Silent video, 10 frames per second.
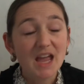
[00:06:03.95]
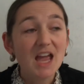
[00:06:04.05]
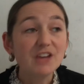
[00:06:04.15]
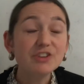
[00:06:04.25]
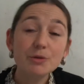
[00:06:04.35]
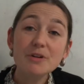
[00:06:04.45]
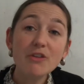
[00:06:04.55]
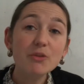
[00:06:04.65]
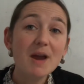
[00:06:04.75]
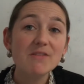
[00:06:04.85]
And children
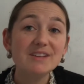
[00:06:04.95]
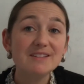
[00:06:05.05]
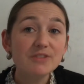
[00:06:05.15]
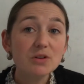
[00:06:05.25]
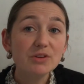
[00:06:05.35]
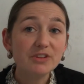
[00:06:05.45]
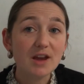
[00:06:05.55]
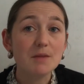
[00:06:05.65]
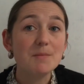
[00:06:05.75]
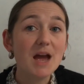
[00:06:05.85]
also have a difficult
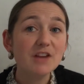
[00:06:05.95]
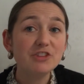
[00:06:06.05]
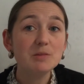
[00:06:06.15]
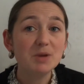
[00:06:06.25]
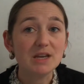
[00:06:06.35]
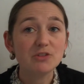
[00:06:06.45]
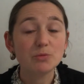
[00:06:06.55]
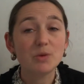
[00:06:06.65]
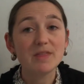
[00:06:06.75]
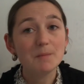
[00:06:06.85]
time matching pitch
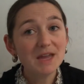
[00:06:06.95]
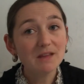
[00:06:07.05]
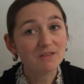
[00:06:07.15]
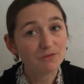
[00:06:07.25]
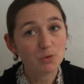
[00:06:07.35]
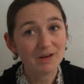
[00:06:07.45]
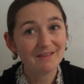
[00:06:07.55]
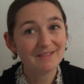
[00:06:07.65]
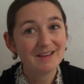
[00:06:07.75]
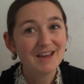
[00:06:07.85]
with a man's
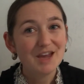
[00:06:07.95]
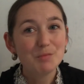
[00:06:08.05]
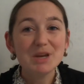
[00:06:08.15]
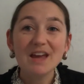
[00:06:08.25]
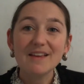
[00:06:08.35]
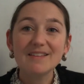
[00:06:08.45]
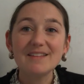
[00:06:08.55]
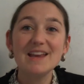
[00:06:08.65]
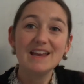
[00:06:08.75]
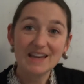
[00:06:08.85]
voice because
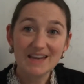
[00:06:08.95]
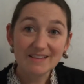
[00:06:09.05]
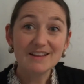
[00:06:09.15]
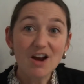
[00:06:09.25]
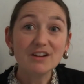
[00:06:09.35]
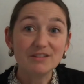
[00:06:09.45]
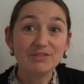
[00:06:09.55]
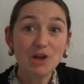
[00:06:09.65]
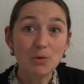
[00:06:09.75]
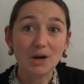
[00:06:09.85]
it's an octave
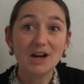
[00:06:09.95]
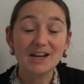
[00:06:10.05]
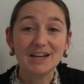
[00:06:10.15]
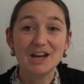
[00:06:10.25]
lower,